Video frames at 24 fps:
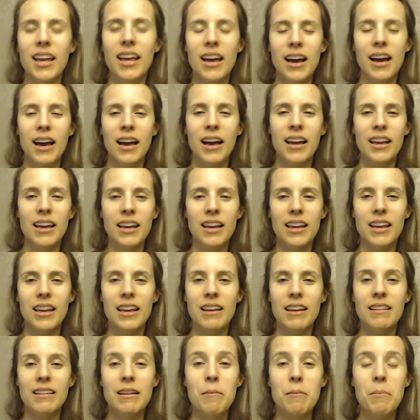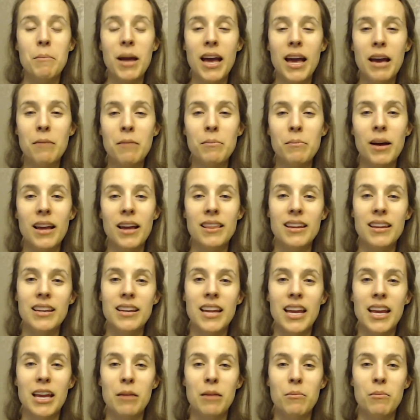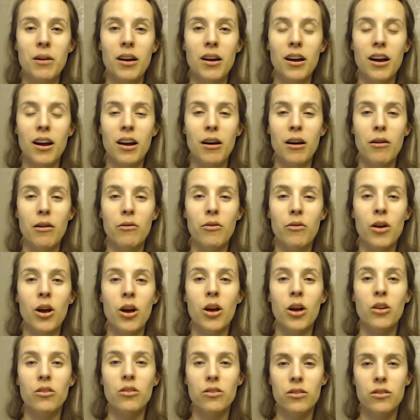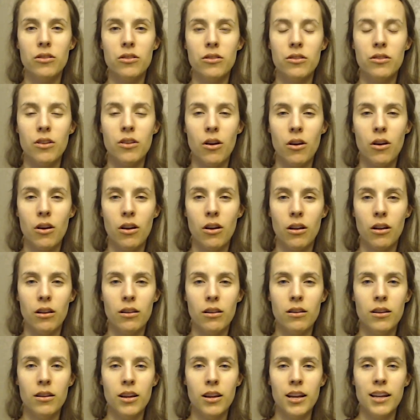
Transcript: Uh, a man by the name of Saul.